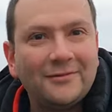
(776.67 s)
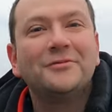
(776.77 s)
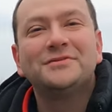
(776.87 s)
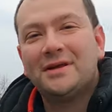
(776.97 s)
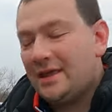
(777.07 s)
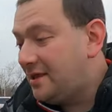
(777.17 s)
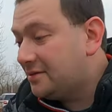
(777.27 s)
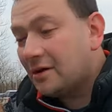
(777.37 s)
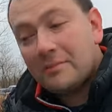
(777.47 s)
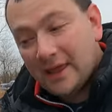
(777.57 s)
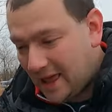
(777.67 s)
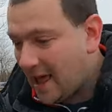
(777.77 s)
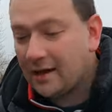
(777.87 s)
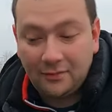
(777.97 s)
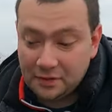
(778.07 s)
who's either a
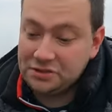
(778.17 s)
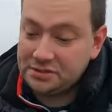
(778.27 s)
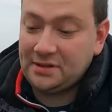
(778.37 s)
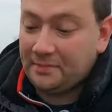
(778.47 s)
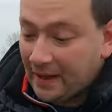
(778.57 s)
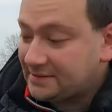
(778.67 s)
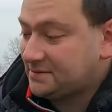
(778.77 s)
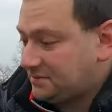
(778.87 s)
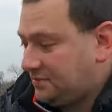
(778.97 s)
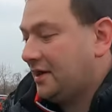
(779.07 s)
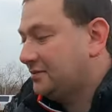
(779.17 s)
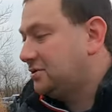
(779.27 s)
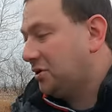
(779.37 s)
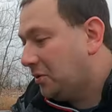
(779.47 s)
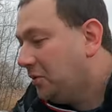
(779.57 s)
mechanic, which is the best thing
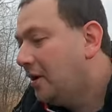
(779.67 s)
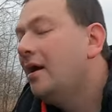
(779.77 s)
to do,